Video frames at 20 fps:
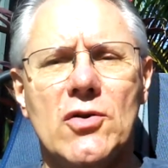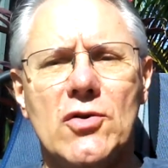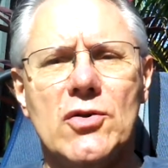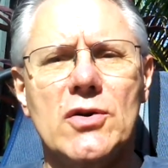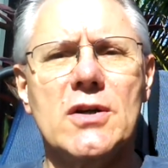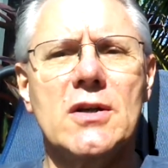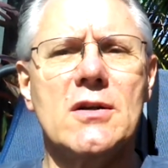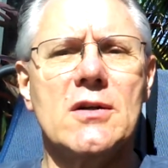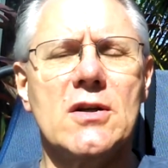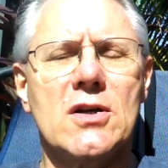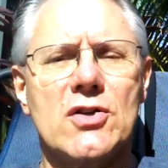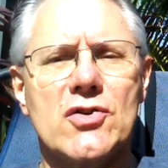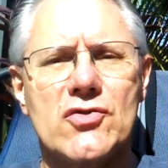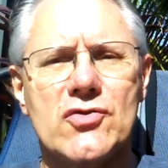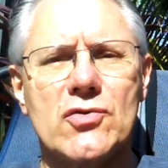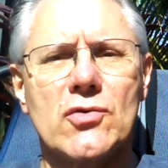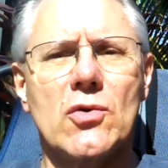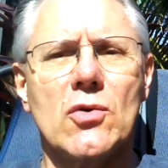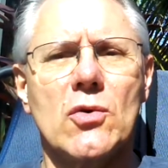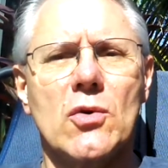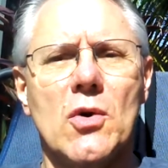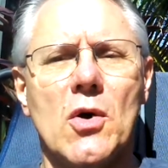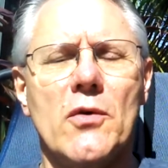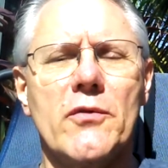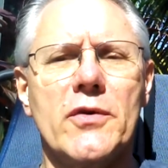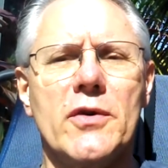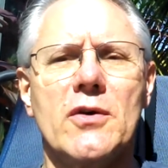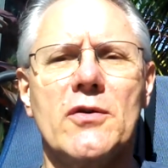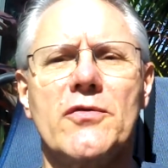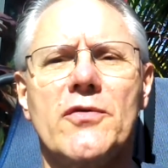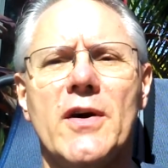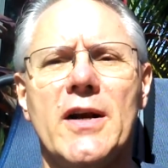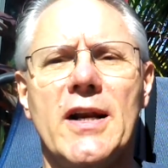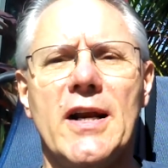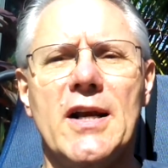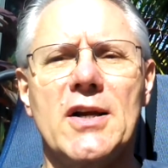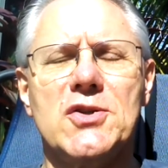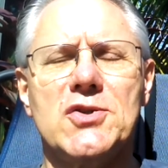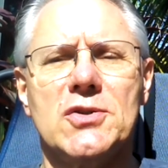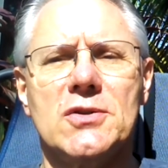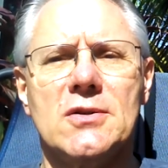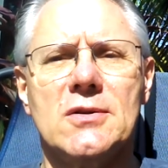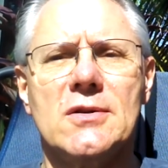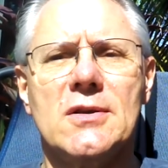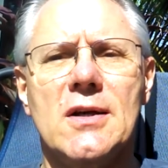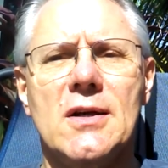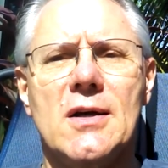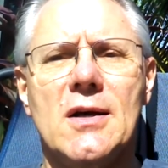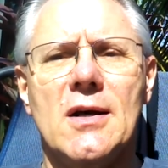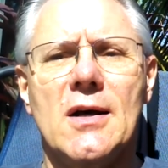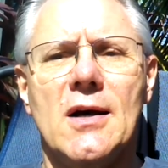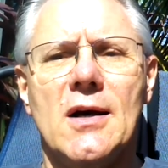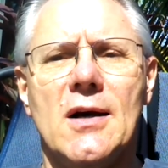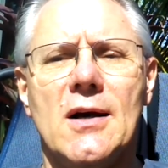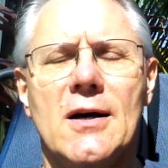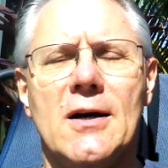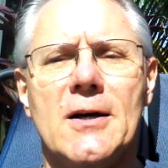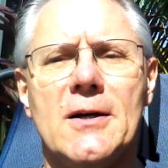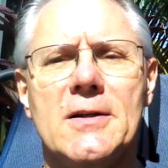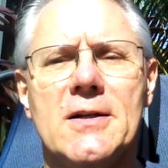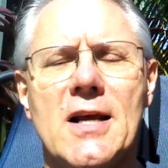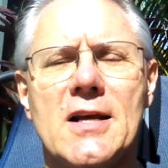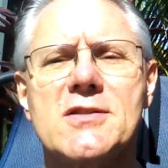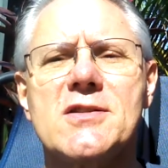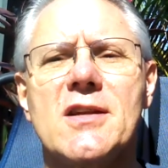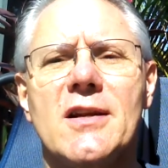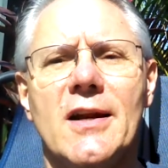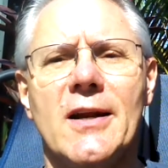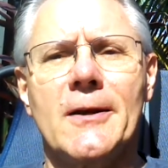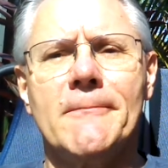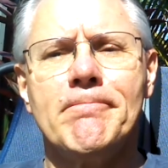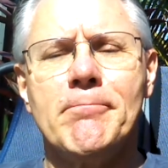good control over your financial destiny.